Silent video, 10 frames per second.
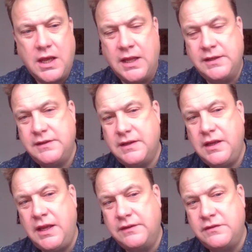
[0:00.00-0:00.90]
And
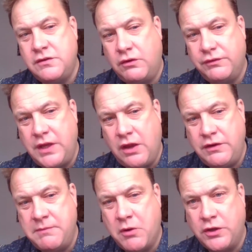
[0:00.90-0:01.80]
it's not the
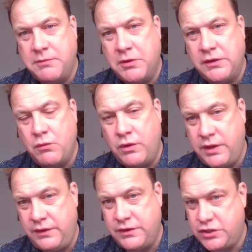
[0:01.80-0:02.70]
only monument
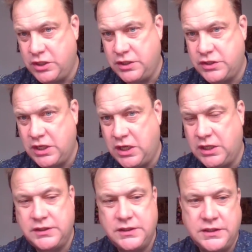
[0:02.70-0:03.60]
within the
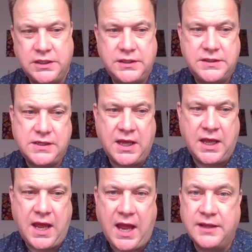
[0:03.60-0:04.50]
churchyard that
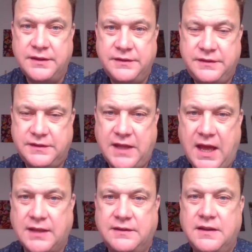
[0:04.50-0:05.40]
has
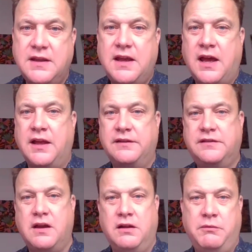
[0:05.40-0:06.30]
that
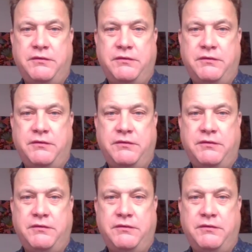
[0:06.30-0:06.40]
skull.